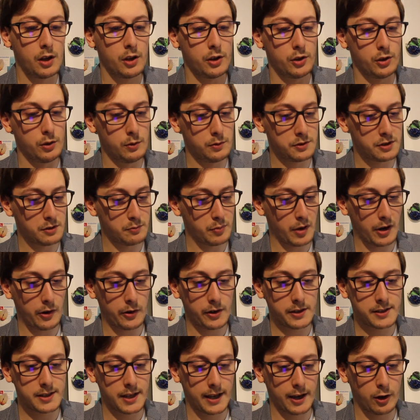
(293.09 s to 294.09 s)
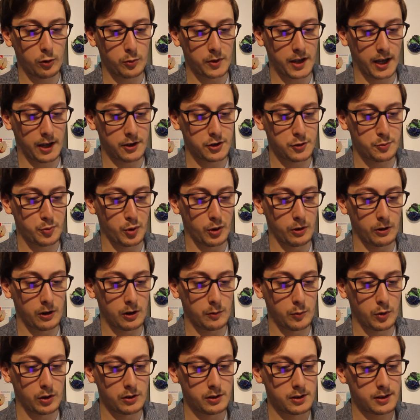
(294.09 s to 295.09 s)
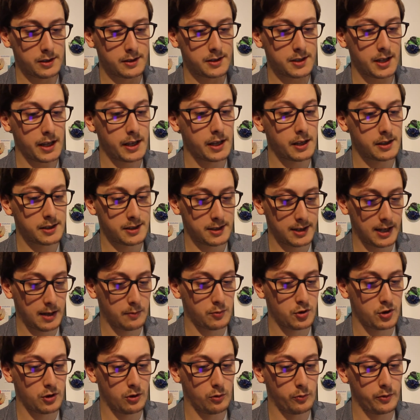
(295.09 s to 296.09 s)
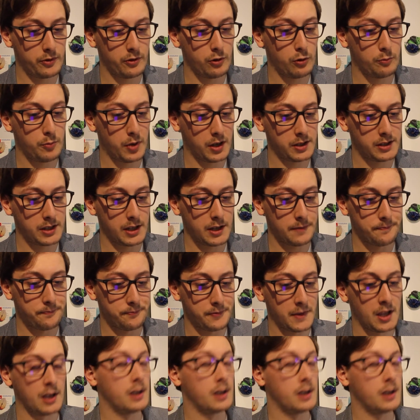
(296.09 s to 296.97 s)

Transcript: use a berry to help catch a Pokemon, take a snapshot with your buddy,